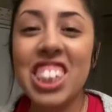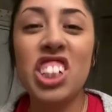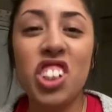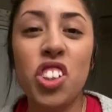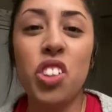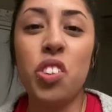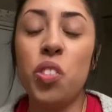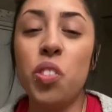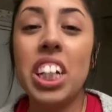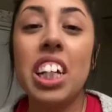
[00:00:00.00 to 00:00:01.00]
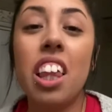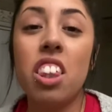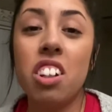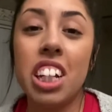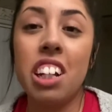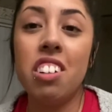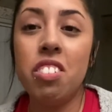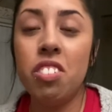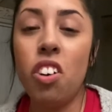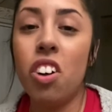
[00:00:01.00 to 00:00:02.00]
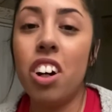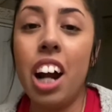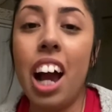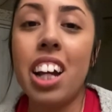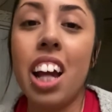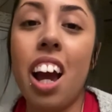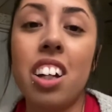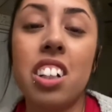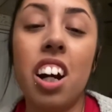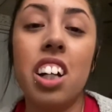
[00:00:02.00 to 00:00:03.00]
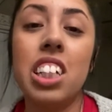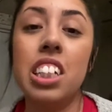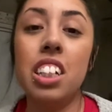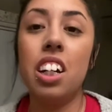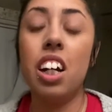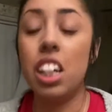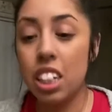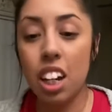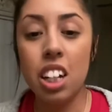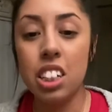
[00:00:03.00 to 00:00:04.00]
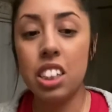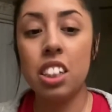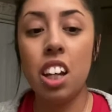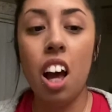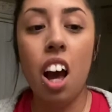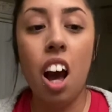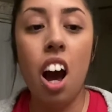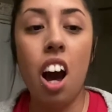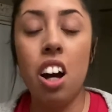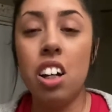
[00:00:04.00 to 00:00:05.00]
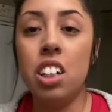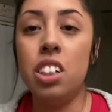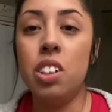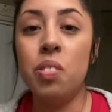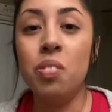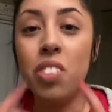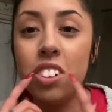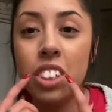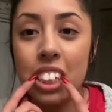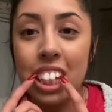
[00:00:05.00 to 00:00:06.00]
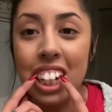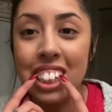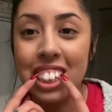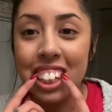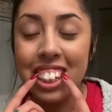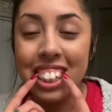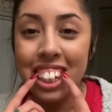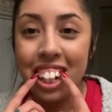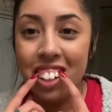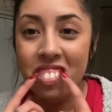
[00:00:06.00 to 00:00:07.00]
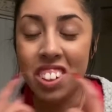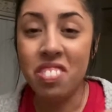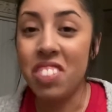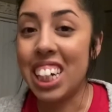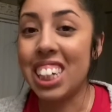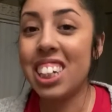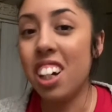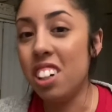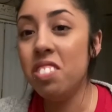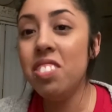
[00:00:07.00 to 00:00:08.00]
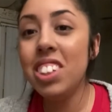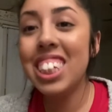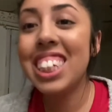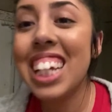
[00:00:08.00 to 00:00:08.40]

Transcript: 2, week 3 and 4, I had gotten a cut on both sides on the top of my gums.